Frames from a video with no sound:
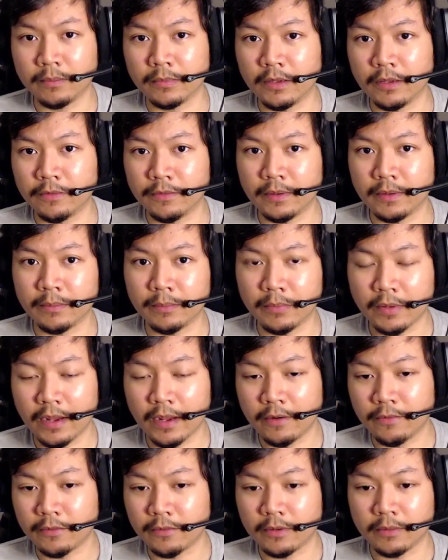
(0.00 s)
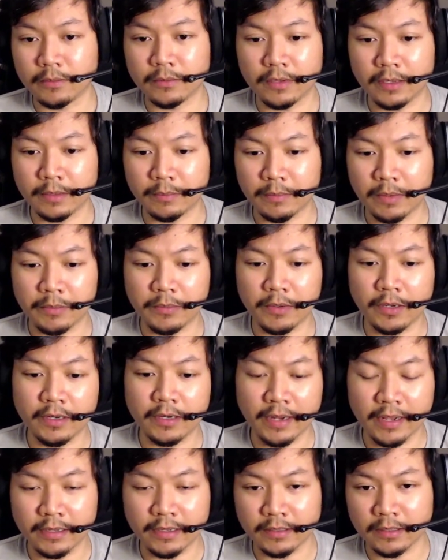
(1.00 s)
different platforms. Like my brother
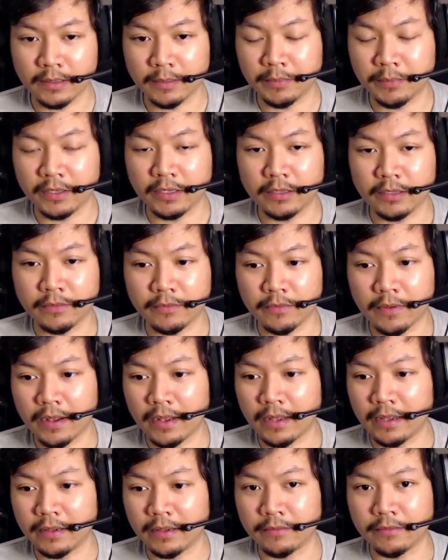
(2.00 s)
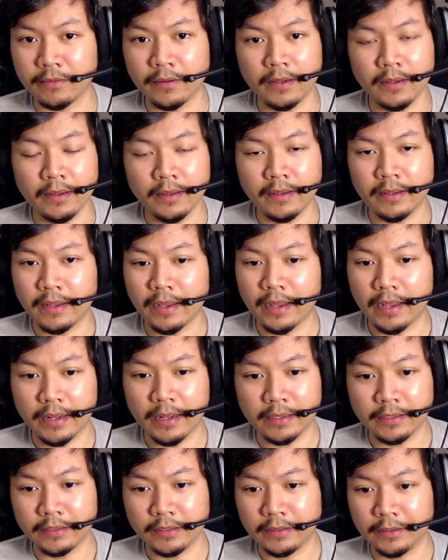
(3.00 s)
has a PS5
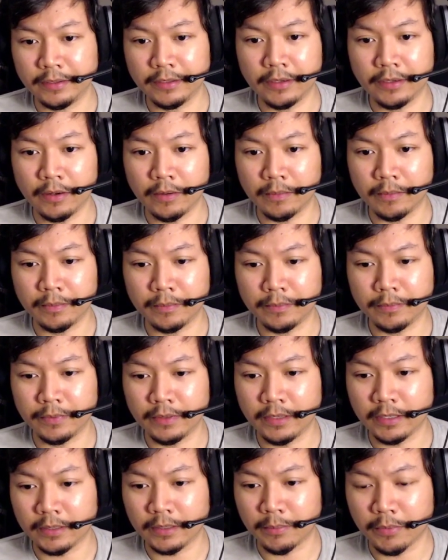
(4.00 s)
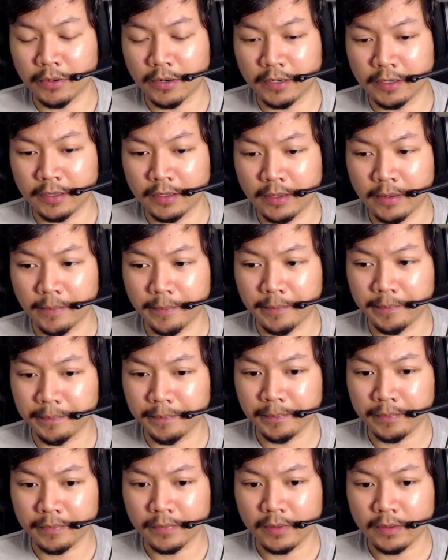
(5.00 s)
and we like to party up.
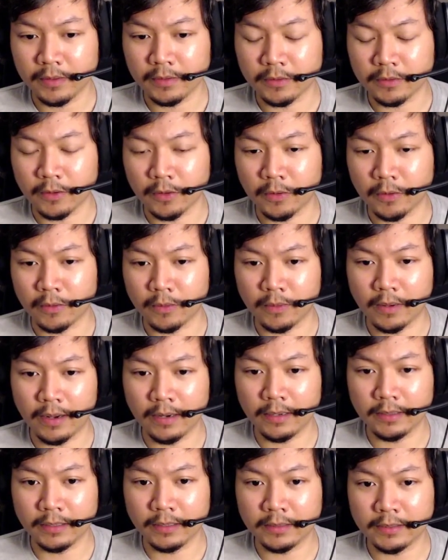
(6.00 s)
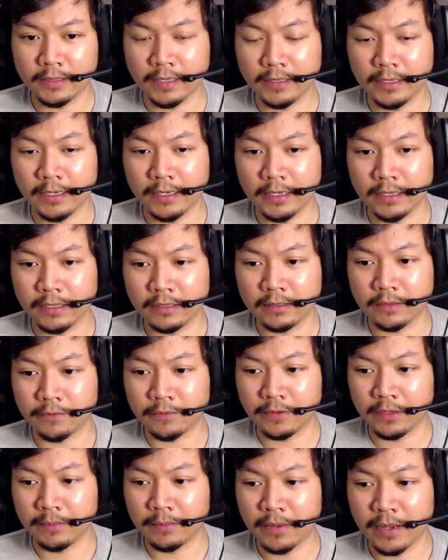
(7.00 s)
So I'm gonna send that in as a
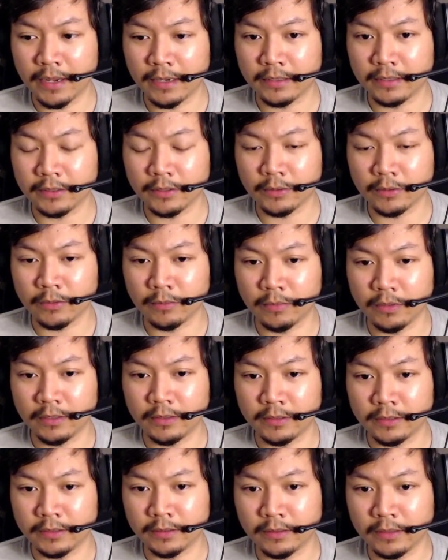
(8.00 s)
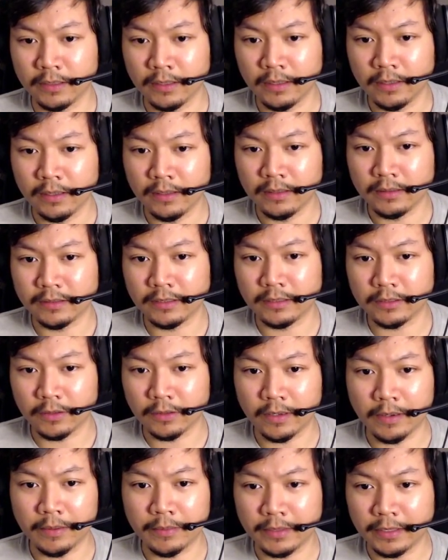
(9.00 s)
feedback to Blizzard, just so
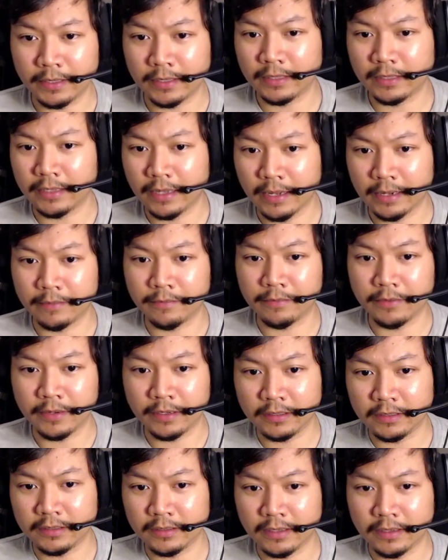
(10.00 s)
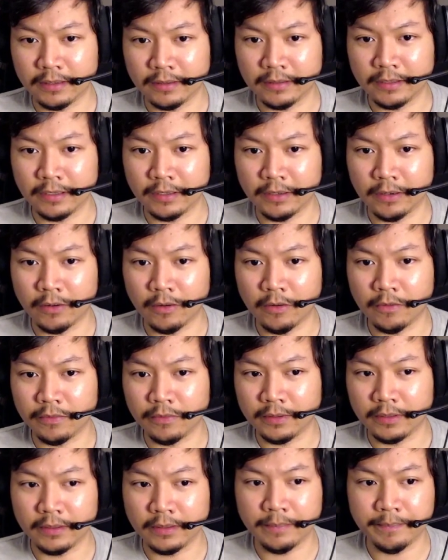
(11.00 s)
that we can get that fixed and
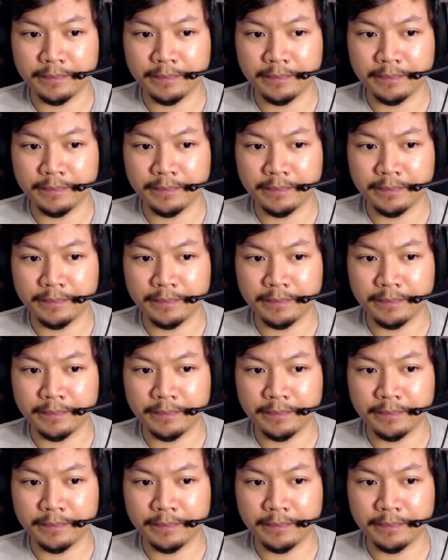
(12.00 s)
hopefully